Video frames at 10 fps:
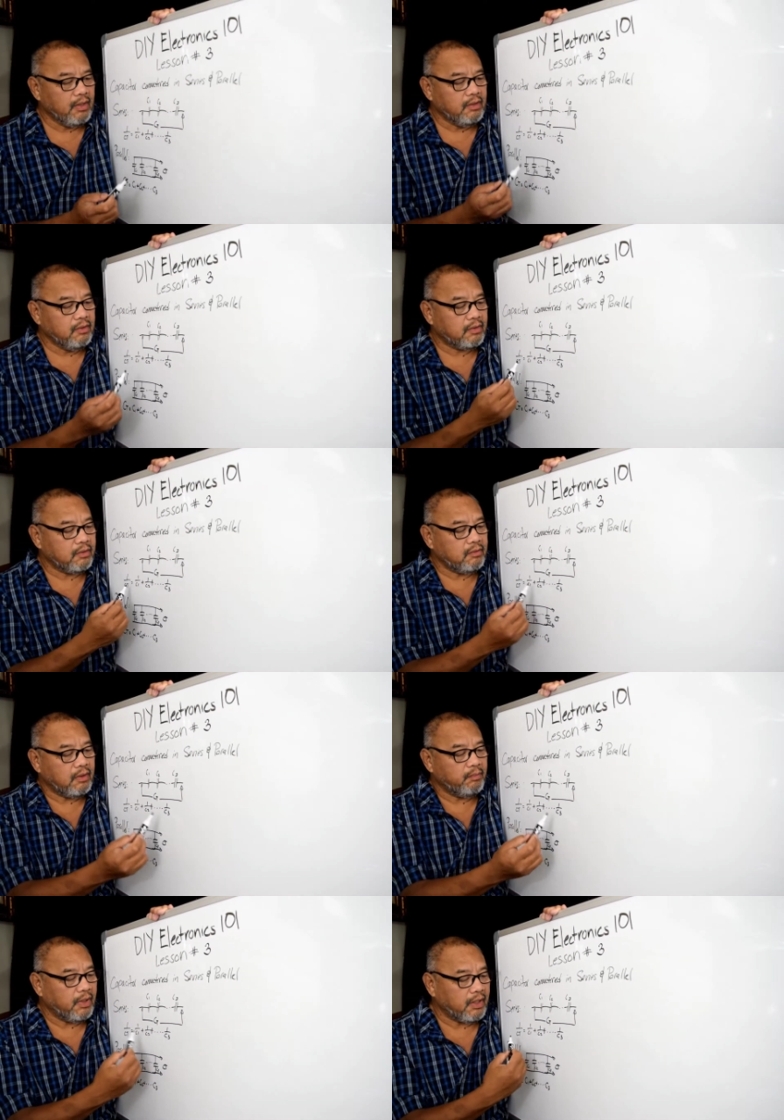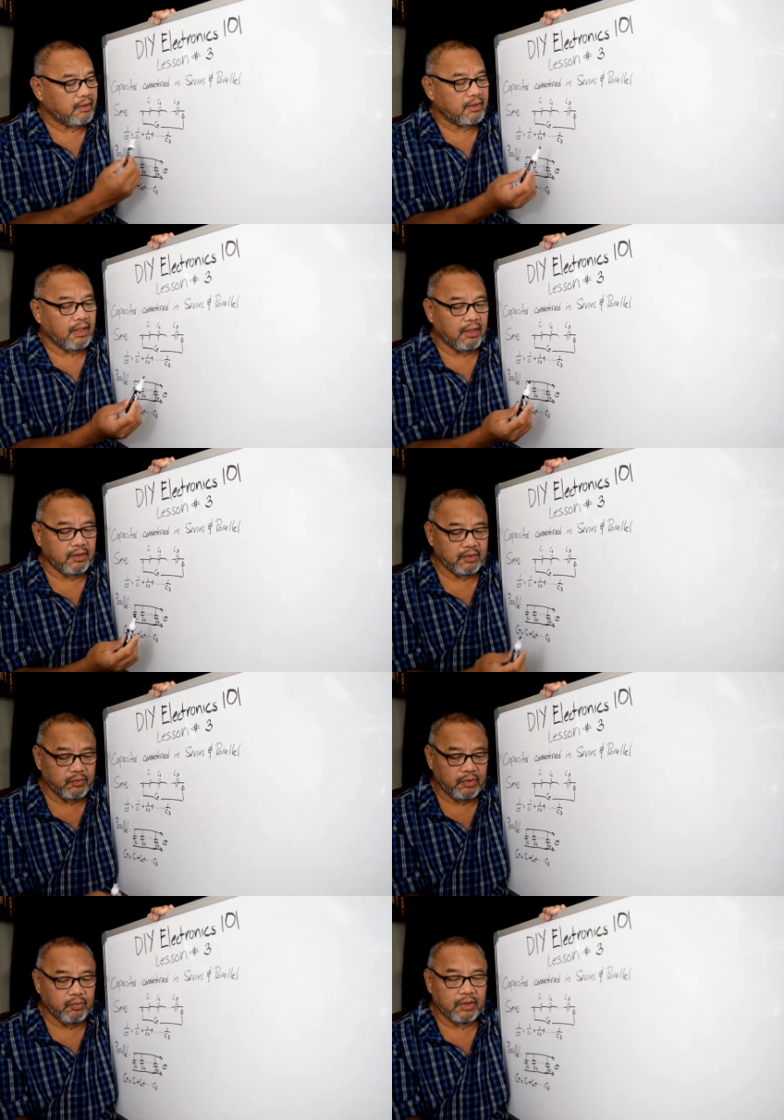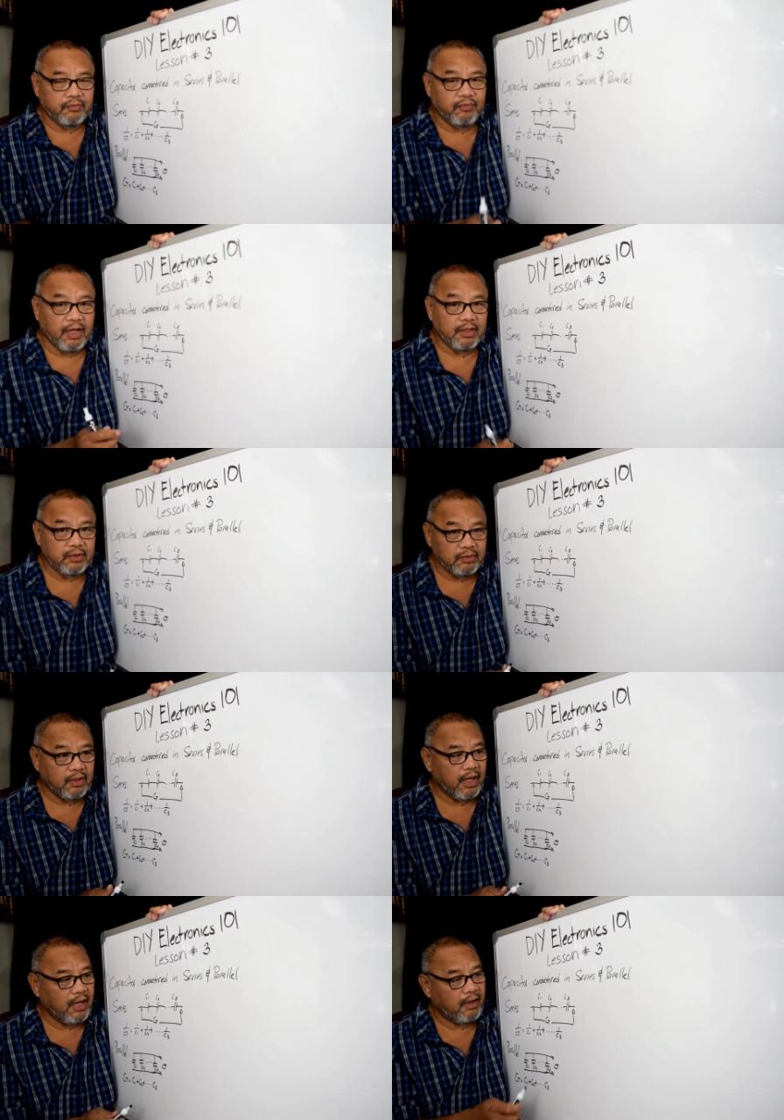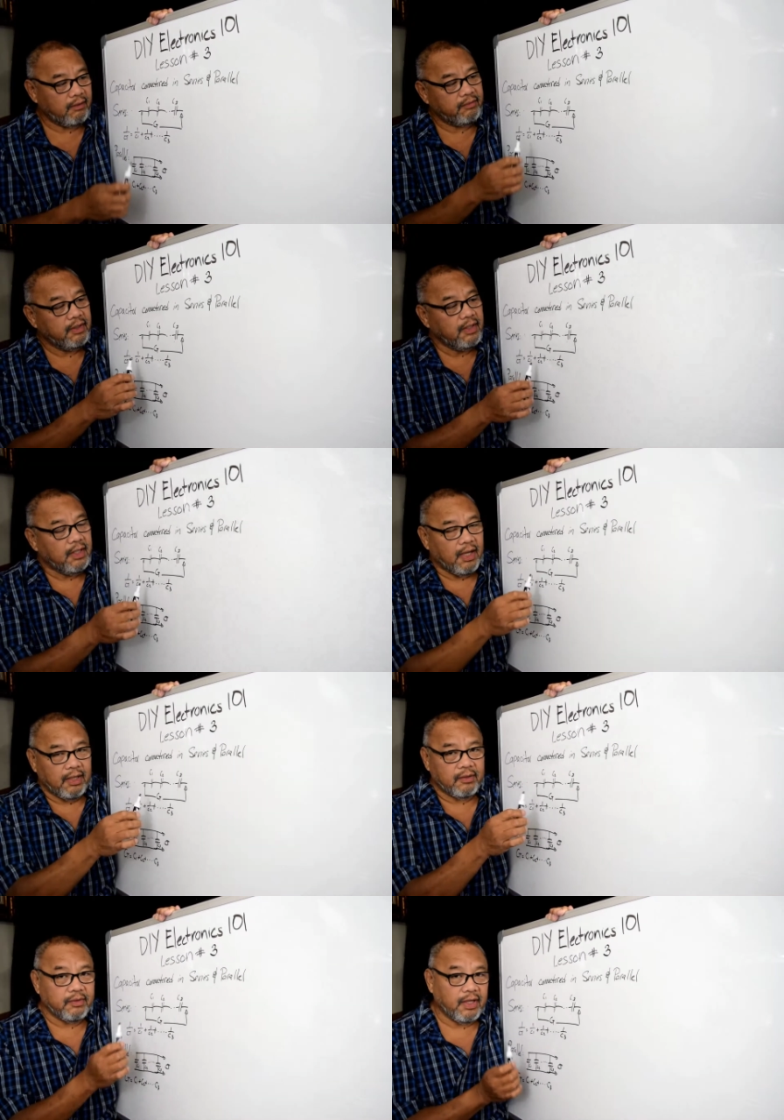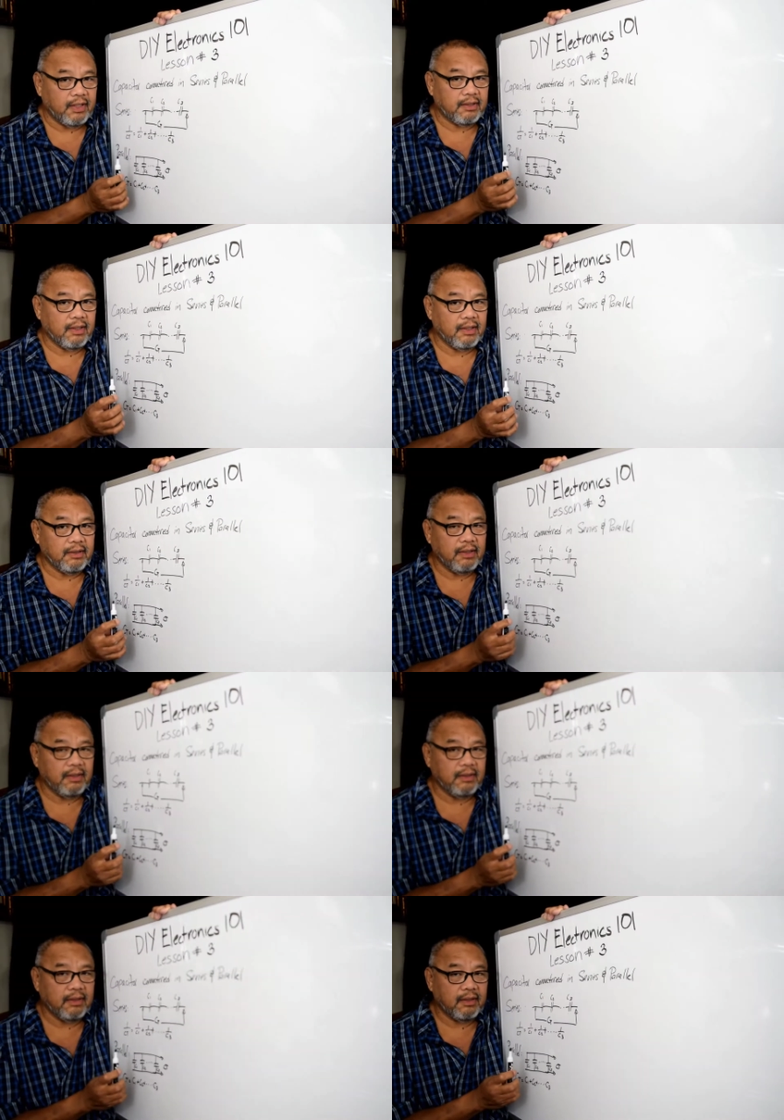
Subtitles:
You could then play around with what value you have and create and